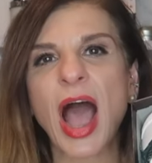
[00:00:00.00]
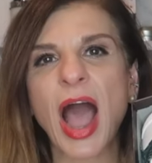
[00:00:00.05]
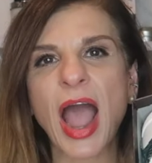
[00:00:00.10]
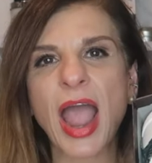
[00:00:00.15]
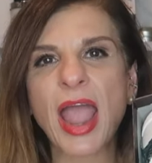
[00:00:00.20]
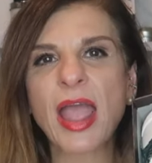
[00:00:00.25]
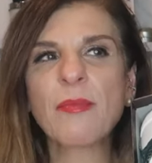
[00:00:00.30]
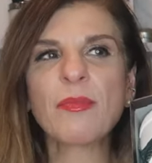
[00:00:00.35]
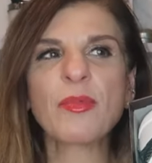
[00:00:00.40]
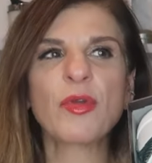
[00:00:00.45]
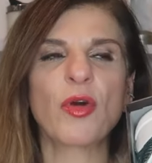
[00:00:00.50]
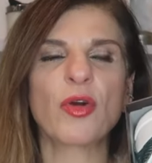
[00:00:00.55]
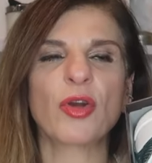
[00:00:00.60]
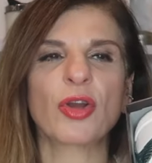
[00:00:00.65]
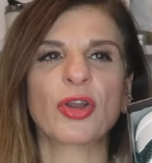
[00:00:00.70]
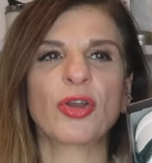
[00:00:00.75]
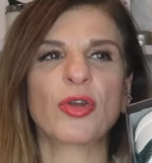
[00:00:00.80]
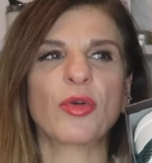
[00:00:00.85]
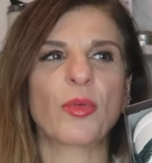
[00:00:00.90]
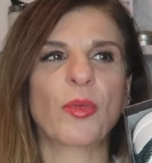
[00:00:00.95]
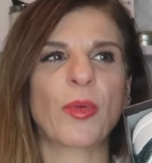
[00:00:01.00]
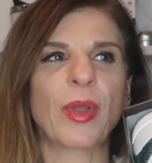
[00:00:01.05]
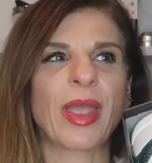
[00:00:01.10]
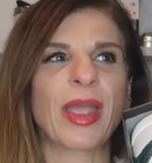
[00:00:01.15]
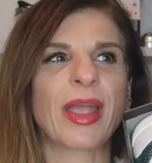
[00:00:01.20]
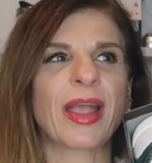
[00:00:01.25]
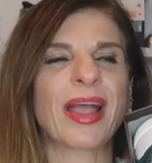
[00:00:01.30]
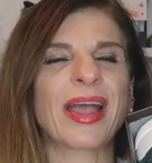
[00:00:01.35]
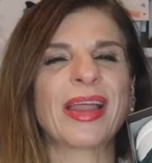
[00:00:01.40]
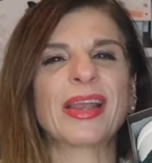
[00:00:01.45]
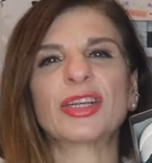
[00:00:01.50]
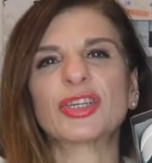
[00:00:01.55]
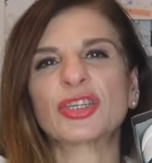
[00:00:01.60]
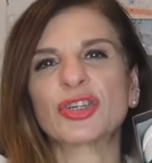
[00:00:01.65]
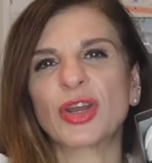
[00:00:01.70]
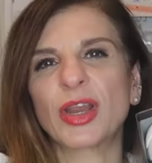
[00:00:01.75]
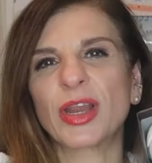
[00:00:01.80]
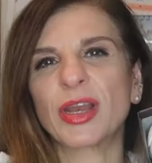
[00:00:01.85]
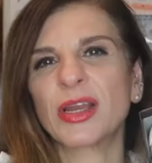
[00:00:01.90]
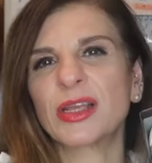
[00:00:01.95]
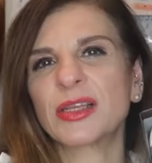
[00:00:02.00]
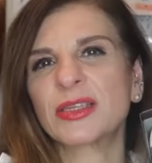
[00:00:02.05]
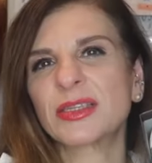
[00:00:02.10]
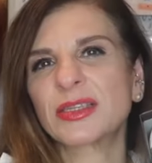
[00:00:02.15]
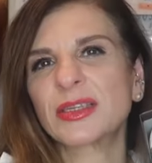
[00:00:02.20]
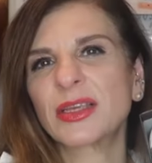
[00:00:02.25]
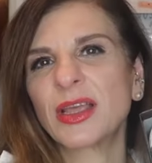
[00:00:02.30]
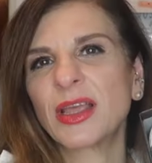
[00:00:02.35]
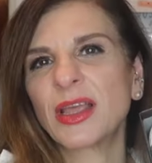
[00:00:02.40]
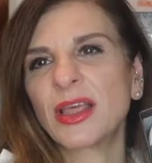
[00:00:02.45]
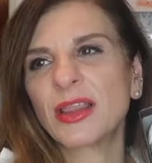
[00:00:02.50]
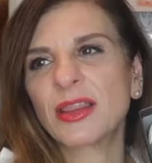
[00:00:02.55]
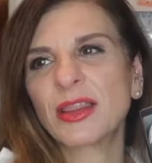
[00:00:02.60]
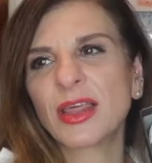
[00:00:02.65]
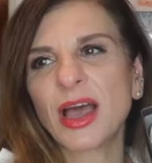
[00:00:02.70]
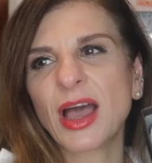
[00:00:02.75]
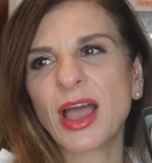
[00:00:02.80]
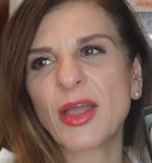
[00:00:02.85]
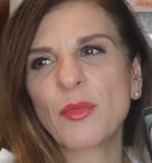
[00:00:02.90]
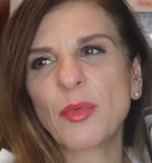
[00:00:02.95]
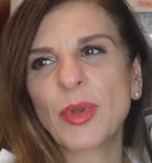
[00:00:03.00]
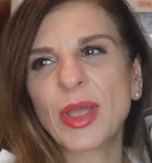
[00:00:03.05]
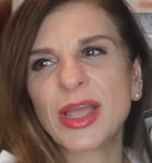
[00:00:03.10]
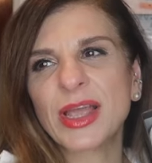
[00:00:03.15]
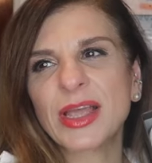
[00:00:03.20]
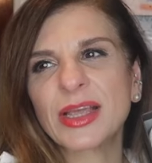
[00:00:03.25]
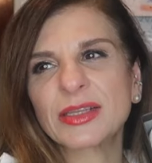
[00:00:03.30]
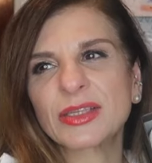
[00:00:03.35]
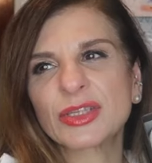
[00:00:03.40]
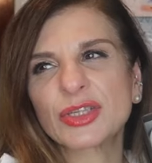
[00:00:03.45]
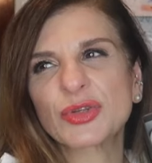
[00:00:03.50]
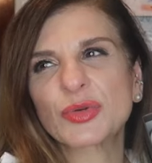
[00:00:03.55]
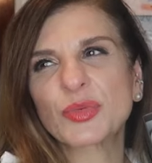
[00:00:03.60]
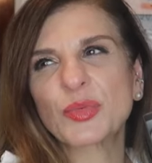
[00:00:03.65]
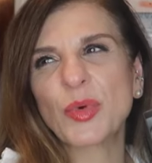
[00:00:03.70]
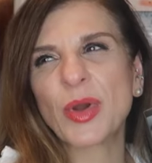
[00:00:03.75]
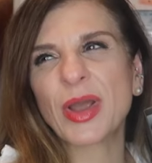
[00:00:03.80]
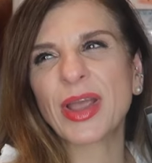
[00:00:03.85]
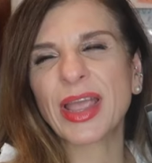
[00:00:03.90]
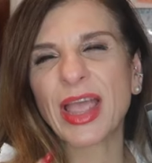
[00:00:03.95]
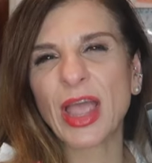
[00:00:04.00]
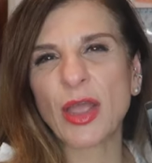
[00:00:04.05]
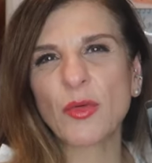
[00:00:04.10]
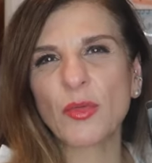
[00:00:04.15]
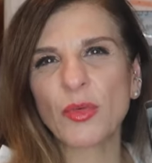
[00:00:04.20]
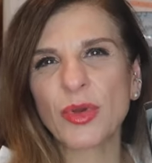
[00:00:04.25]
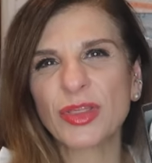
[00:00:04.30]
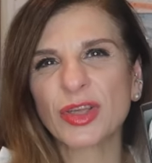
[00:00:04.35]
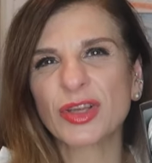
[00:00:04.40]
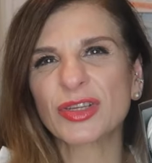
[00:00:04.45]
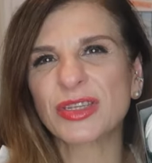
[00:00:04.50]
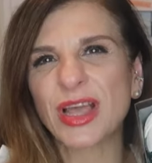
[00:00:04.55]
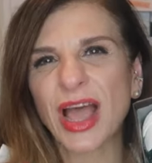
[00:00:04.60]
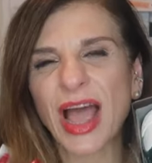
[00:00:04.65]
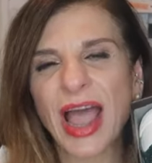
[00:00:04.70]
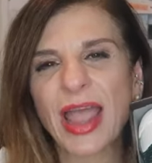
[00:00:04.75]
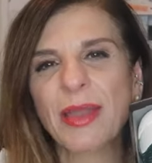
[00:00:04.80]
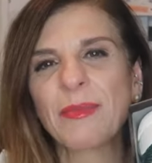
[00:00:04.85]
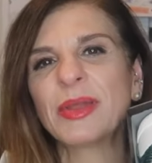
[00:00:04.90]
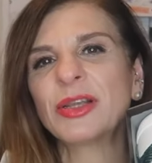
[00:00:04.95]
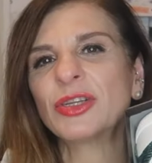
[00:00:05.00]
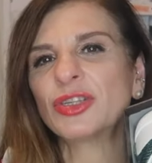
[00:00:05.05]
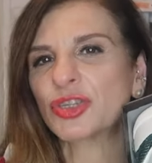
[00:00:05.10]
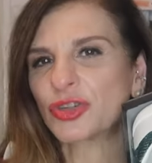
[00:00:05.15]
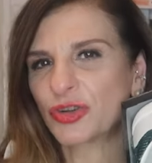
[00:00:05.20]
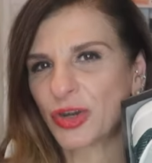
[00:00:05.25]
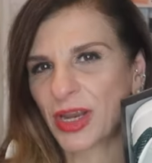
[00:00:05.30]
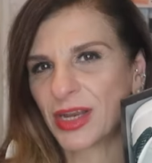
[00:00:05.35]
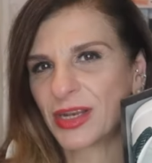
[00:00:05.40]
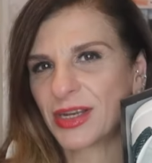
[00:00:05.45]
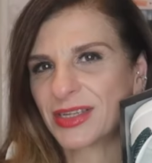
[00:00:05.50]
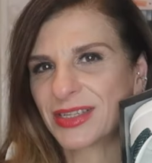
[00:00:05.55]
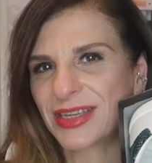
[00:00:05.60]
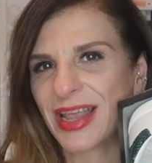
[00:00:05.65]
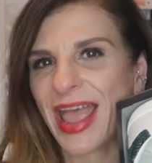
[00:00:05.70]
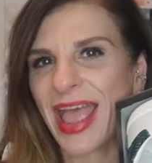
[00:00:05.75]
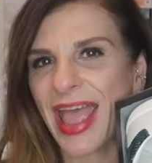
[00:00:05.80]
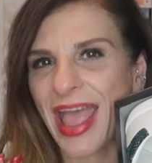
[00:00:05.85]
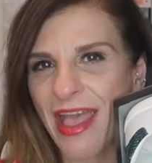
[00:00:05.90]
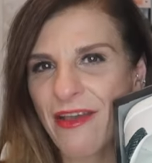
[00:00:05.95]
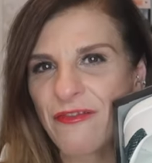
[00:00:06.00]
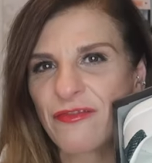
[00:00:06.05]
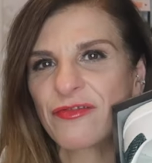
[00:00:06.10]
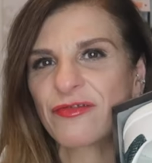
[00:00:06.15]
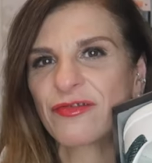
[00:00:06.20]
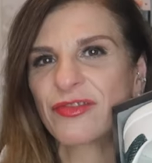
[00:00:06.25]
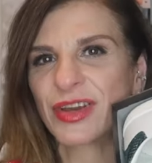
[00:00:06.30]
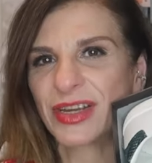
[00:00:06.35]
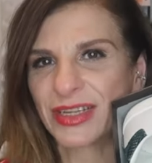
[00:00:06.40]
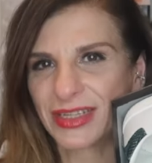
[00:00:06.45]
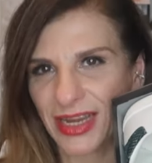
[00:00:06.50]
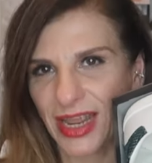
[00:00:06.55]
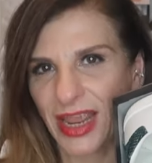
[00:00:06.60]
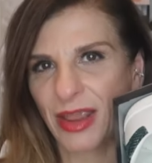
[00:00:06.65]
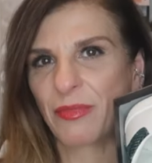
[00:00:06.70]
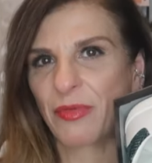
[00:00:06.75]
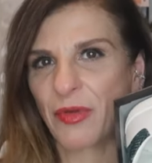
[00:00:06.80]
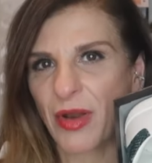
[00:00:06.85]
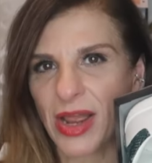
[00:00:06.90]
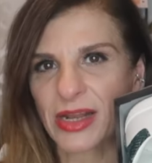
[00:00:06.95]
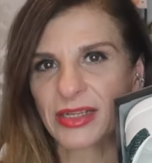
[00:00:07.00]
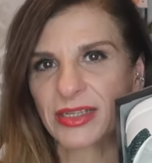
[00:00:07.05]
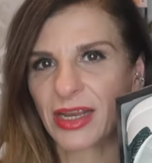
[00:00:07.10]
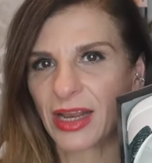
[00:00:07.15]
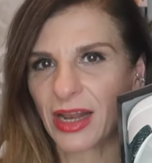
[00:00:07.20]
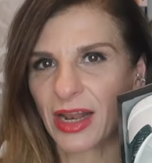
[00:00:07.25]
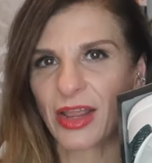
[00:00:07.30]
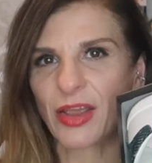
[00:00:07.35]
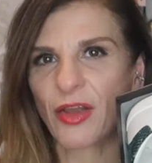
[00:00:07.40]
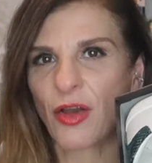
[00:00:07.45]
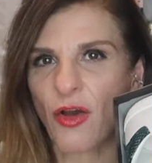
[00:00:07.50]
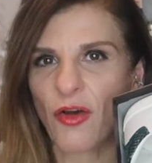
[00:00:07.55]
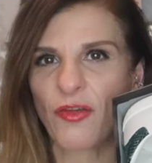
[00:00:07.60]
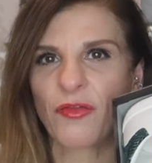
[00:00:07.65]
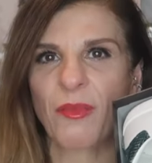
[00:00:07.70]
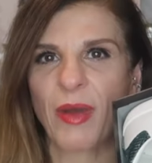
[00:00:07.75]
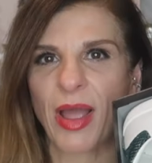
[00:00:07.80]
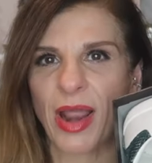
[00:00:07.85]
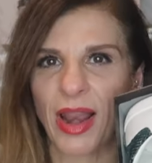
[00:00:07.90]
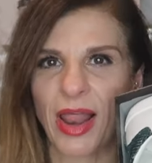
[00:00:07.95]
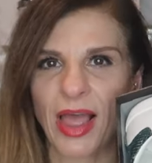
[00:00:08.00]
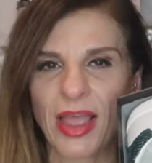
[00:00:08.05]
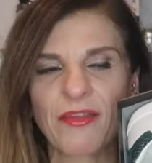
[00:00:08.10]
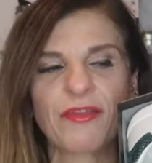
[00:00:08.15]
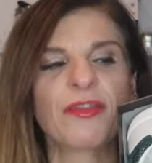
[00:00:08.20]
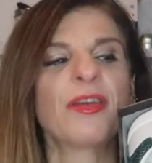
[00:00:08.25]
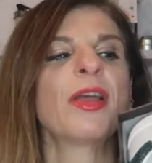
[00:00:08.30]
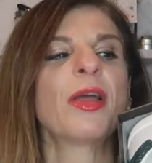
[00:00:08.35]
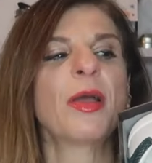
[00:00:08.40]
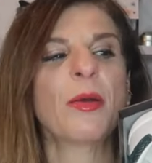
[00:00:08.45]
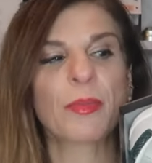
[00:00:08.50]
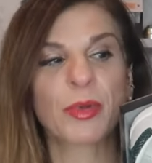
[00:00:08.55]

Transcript: I am not gonna wear kind of trainers that I wear to work out with, because I'm in trainers every day practically of my life,